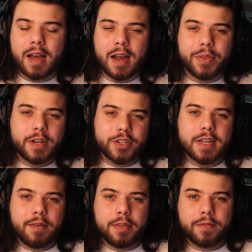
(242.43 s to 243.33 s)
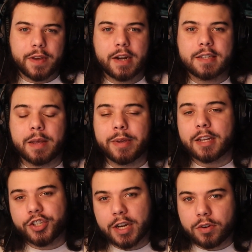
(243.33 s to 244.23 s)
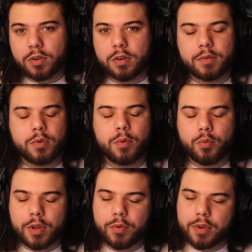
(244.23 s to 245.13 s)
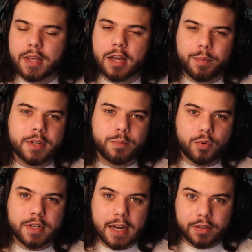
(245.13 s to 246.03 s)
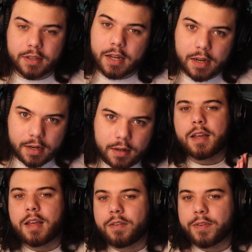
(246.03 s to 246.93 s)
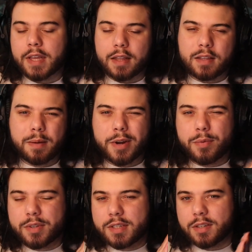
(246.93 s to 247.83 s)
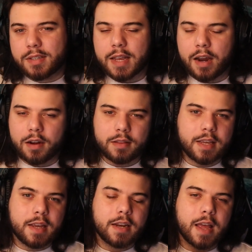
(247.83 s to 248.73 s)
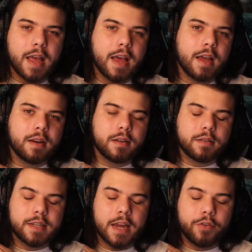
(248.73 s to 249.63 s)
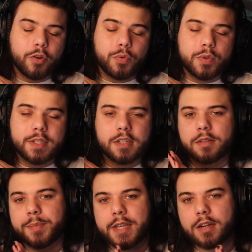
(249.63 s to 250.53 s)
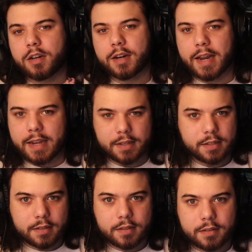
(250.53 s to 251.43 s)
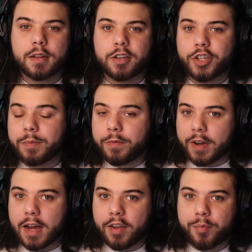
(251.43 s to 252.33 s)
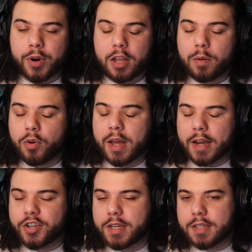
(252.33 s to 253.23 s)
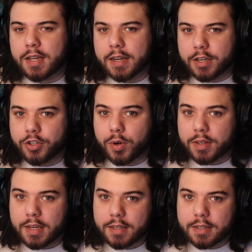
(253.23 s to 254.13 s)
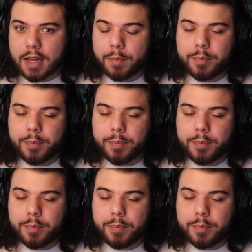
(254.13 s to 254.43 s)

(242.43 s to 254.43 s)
I think just having the fairy typing in general will really help us more down the line. And for that, Lombre will still stay our lead, and Tangrowth will still be our ace. Gym 5, Breloom will actually slide into our lead slot